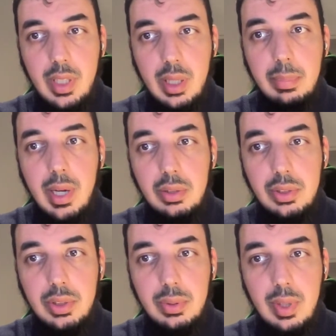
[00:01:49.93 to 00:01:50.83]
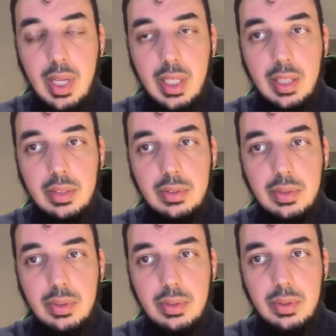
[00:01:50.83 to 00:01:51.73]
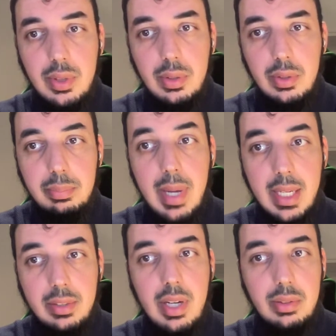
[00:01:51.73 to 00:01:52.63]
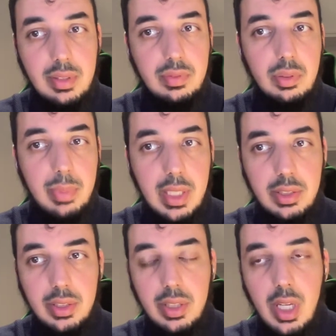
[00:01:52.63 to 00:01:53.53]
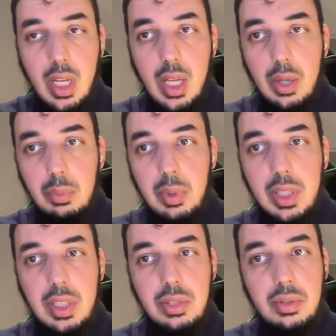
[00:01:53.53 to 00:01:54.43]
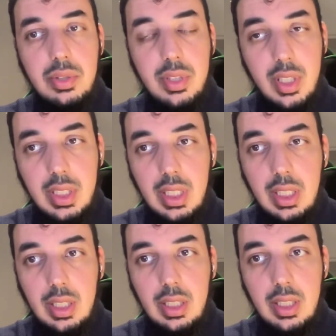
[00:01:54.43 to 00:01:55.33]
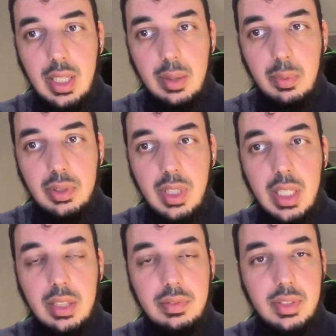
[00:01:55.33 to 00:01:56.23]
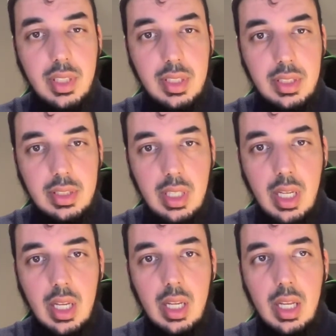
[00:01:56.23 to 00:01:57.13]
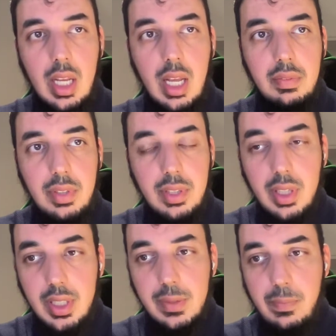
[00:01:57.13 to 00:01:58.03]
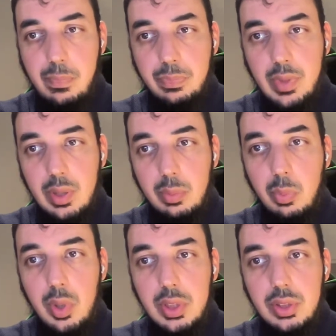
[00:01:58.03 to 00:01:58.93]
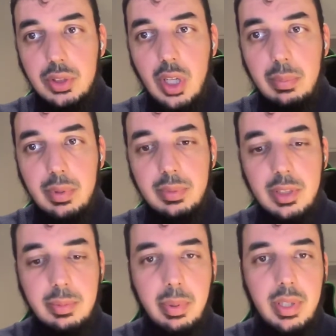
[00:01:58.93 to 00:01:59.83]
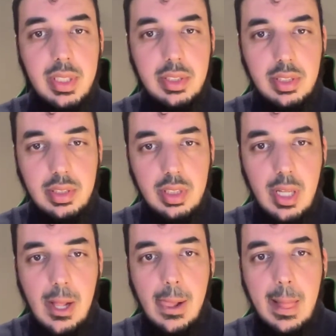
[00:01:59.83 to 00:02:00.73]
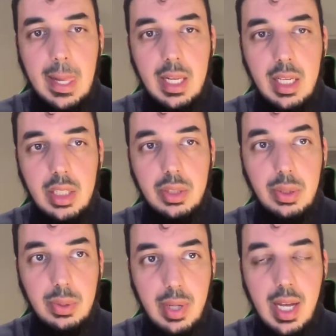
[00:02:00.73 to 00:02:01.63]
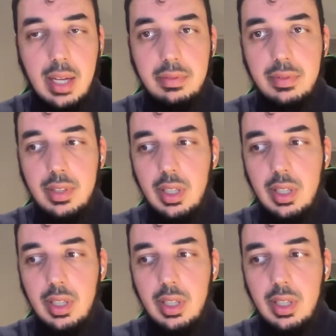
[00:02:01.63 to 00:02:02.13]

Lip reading: about you, like to know your background information. Where did you study? What kind of studies have you done? Which job experiences do you have?